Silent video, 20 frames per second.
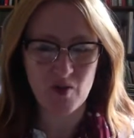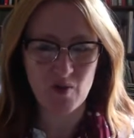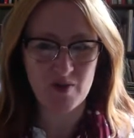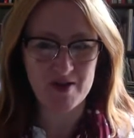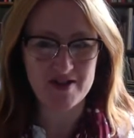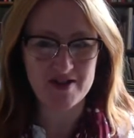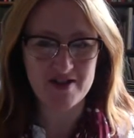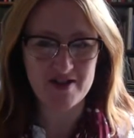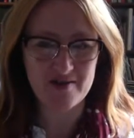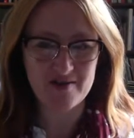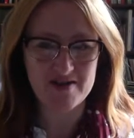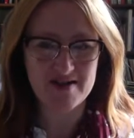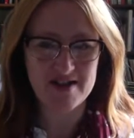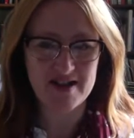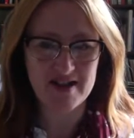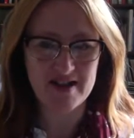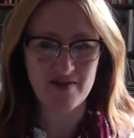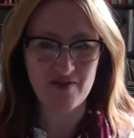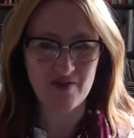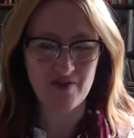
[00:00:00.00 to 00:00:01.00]
We don't
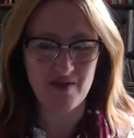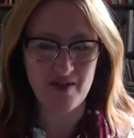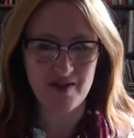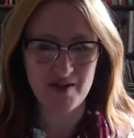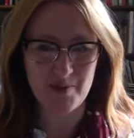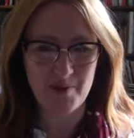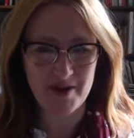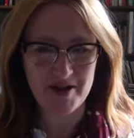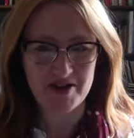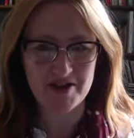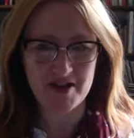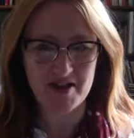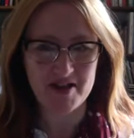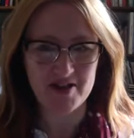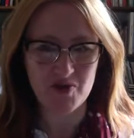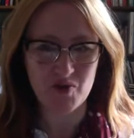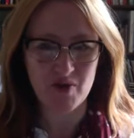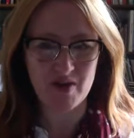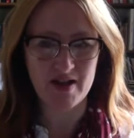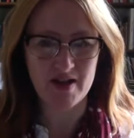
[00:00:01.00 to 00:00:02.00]
see them for very much
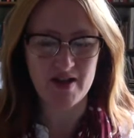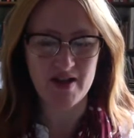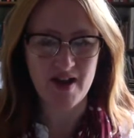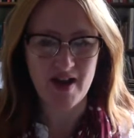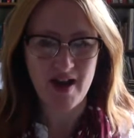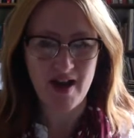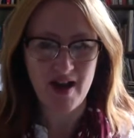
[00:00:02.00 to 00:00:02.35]
each week,